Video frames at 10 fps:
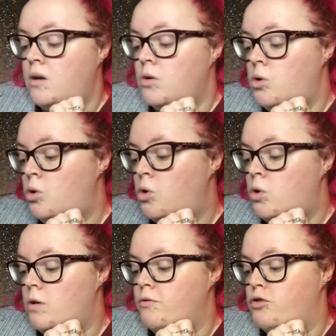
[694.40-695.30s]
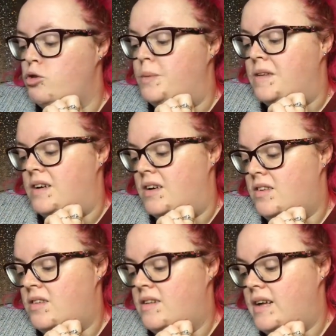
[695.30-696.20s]
Core ruby
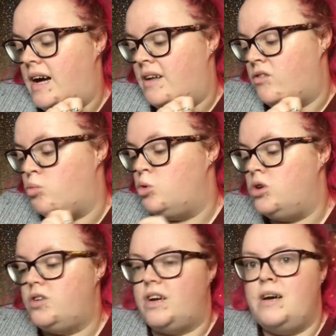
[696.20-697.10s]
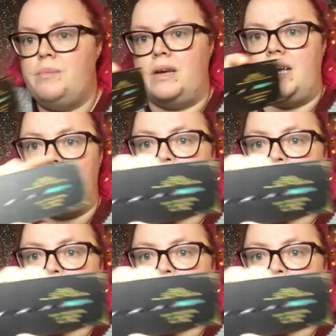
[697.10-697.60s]
dust and wood ebony.